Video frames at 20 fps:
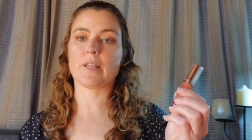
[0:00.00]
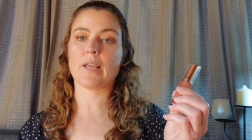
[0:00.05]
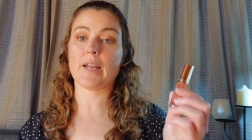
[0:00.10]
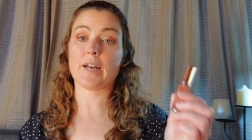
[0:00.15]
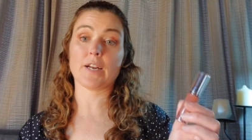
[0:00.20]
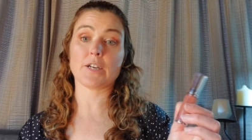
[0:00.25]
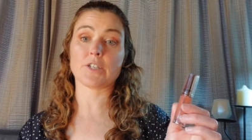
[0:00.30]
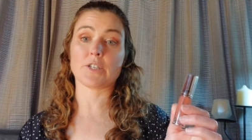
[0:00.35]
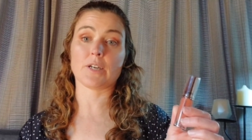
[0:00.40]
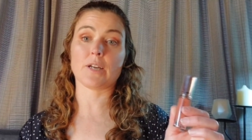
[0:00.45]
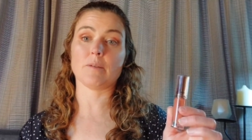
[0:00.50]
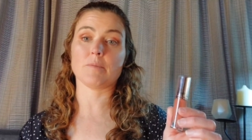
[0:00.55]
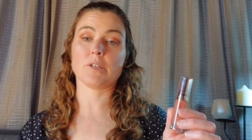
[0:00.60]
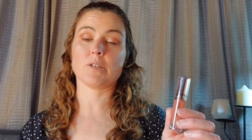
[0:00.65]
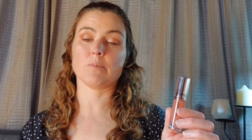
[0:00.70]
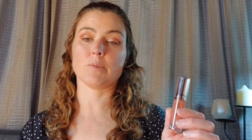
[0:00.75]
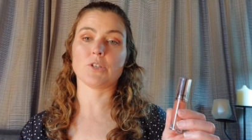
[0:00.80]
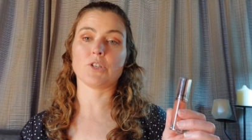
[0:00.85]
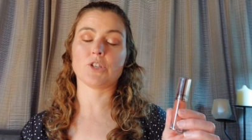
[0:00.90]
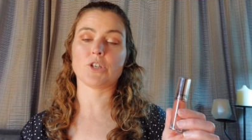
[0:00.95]
it actually comes
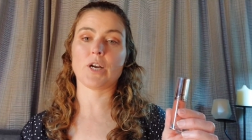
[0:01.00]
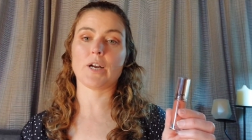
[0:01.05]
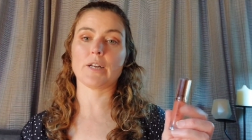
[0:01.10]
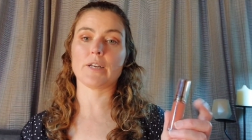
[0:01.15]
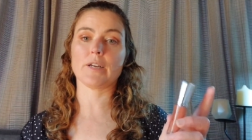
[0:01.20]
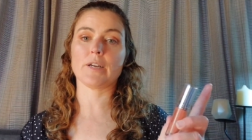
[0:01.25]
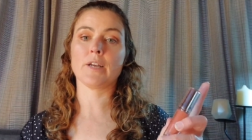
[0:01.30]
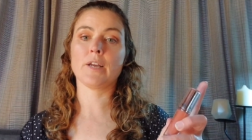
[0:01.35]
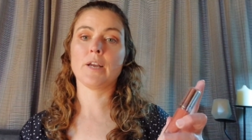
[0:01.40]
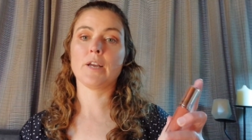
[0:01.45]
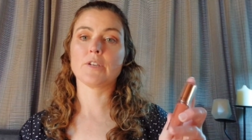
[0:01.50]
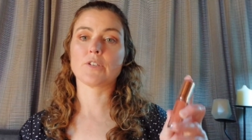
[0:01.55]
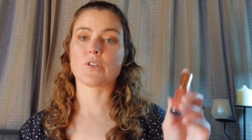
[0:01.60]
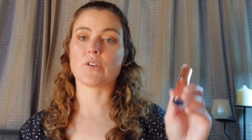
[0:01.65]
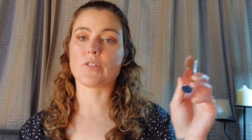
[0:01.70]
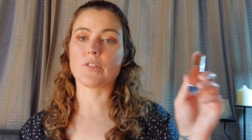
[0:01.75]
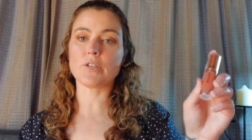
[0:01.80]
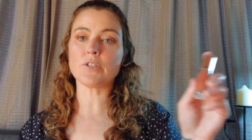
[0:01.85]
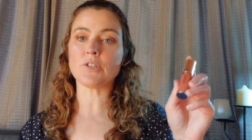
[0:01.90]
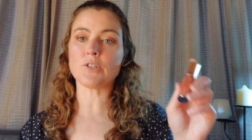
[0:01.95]
from Australia.
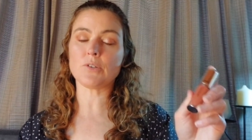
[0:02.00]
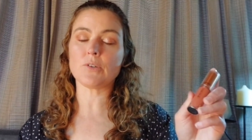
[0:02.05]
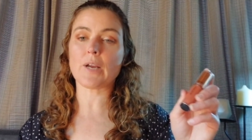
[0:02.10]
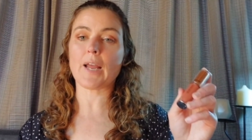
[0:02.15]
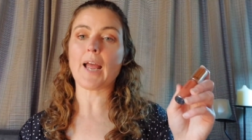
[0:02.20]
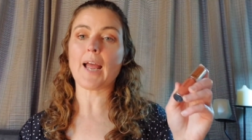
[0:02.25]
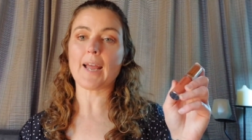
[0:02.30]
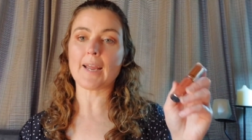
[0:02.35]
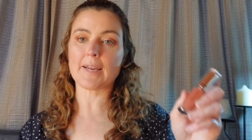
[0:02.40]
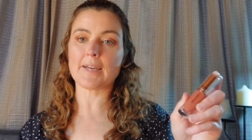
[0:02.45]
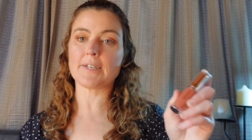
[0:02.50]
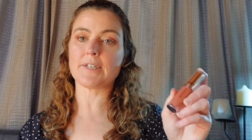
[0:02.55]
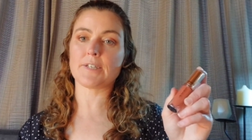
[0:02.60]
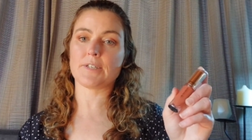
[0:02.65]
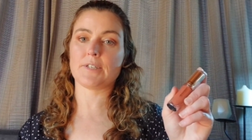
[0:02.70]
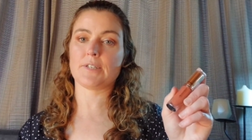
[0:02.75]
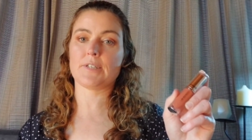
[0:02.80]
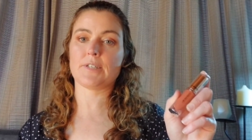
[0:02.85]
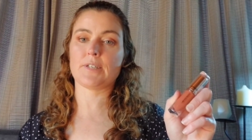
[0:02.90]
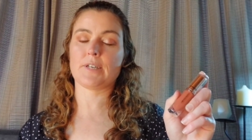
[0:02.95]
So this took
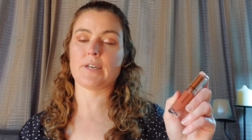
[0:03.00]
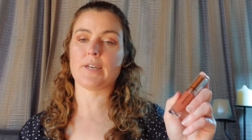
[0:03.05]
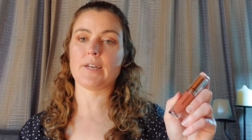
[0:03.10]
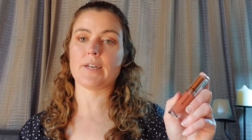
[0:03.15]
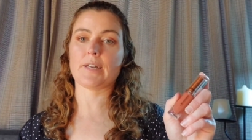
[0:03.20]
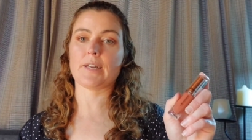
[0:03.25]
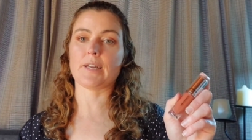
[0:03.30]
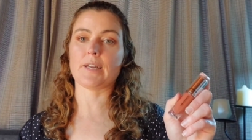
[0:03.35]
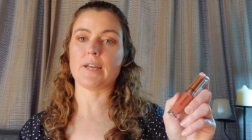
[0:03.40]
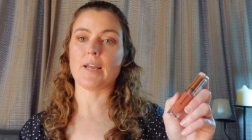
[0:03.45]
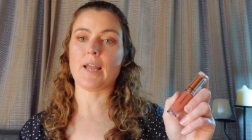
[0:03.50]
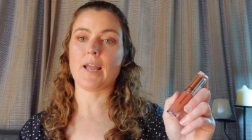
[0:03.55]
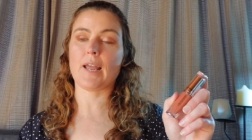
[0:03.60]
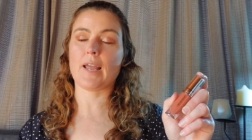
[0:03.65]
ages to get here,